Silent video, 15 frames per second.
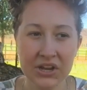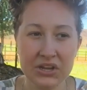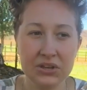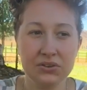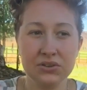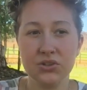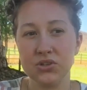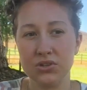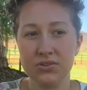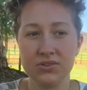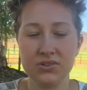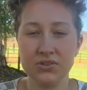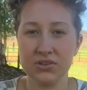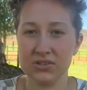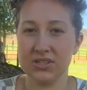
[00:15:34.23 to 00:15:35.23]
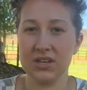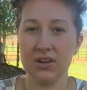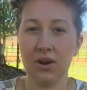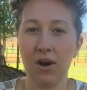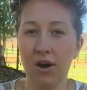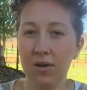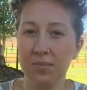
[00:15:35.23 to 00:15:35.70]
You could choose just an
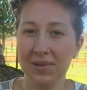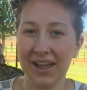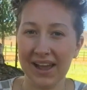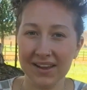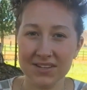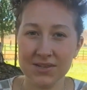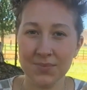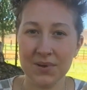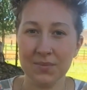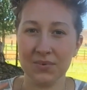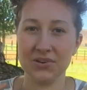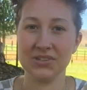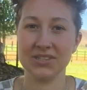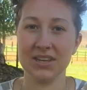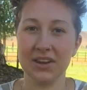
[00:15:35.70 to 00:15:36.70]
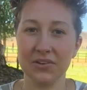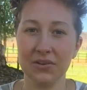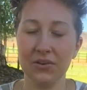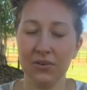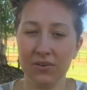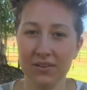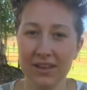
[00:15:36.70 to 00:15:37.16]
all black to be more
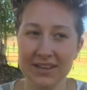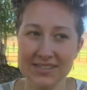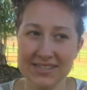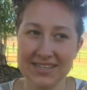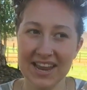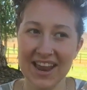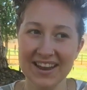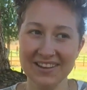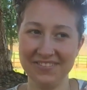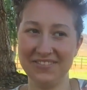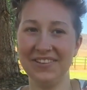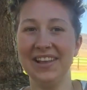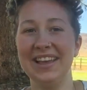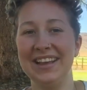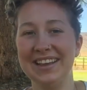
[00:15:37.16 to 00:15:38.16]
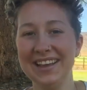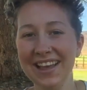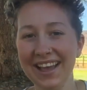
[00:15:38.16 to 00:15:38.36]
subtle instead of like